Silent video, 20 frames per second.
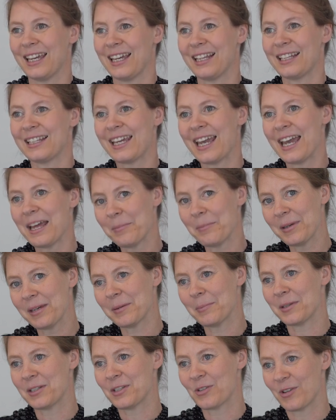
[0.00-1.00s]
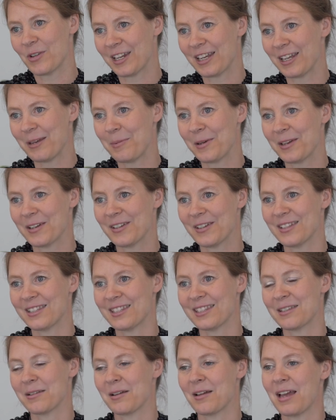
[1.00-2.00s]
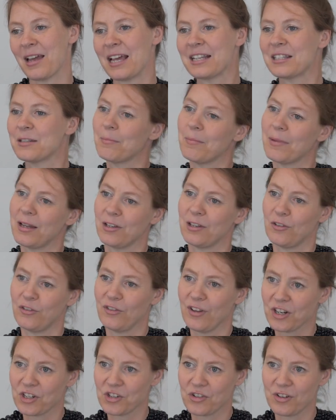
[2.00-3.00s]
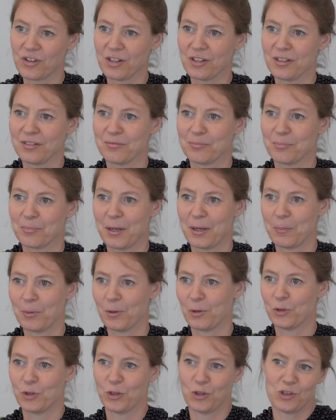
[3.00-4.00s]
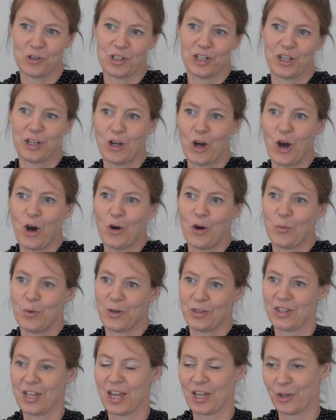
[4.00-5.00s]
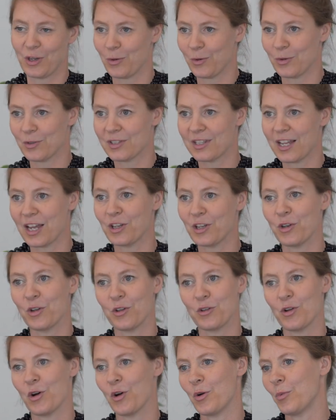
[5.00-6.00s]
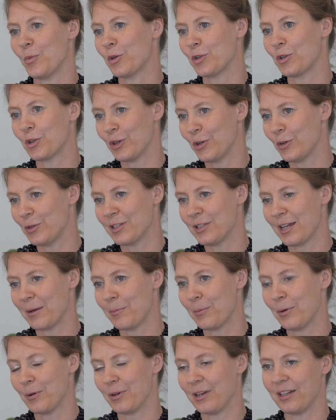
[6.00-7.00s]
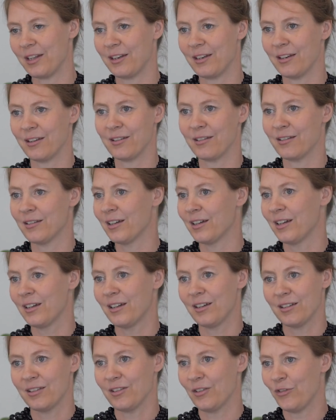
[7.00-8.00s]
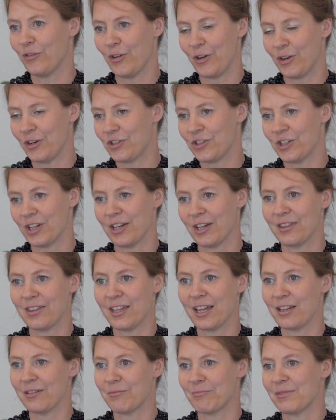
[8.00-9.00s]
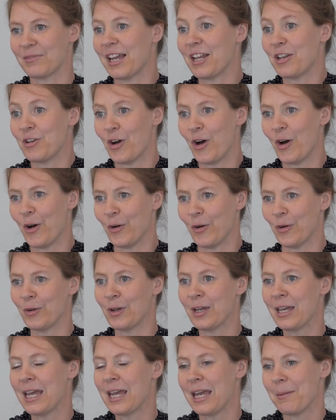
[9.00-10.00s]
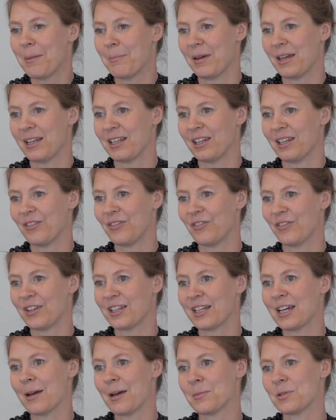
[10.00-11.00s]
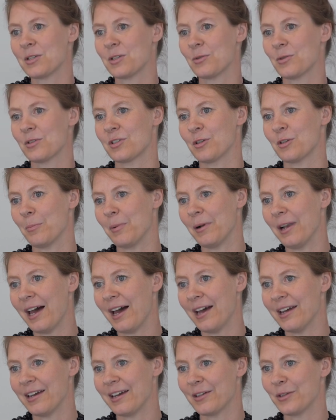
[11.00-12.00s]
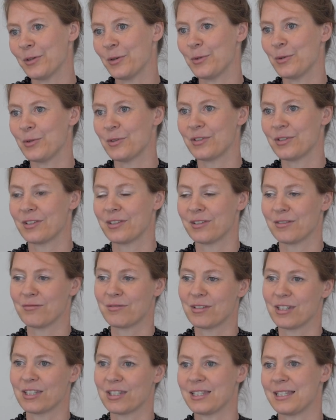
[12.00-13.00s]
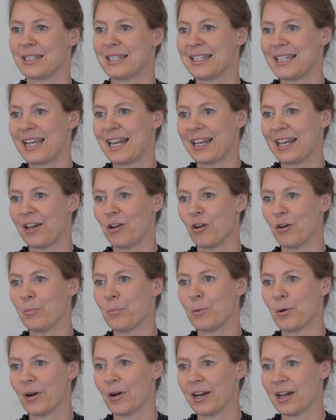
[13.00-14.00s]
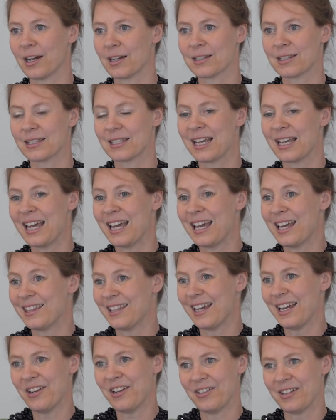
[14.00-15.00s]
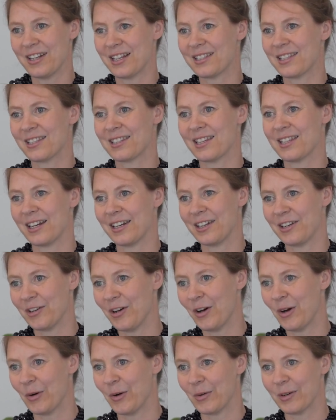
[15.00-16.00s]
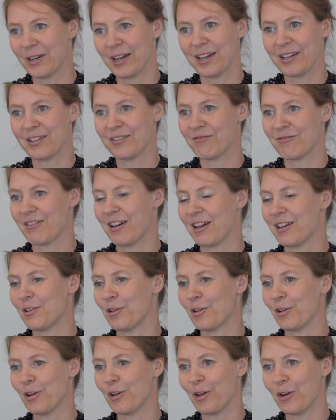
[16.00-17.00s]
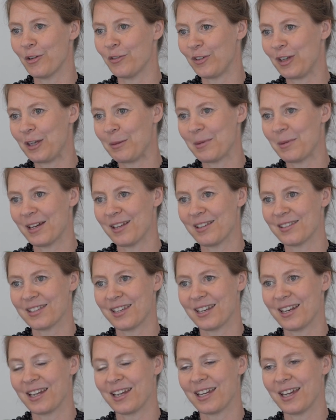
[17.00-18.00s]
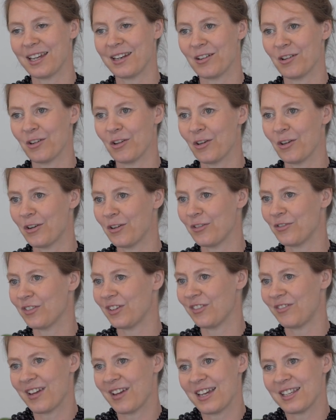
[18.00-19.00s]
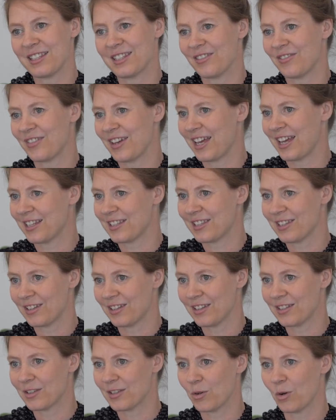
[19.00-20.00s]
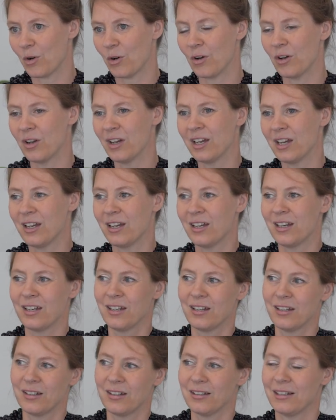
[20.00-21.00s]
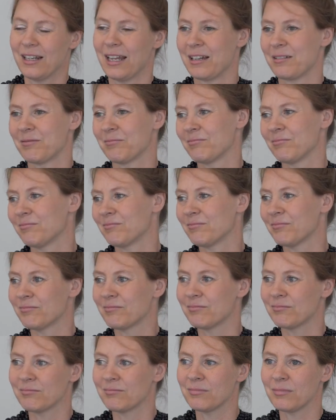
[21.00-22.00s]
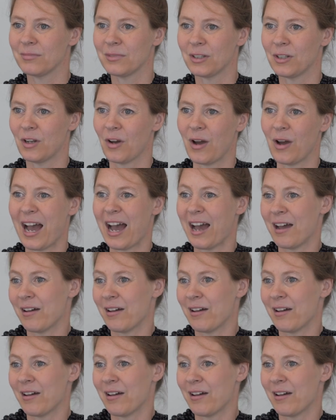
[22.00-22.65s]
it can be a bit tricky because as a manufacturer, people usually know what they use. They know what glues they put in the furniture. They know. But if it comes to a supplier who's just selling on products, they don't necessarily know, and I write a lot of emails and I get a lot of evasive answers, or like, you know,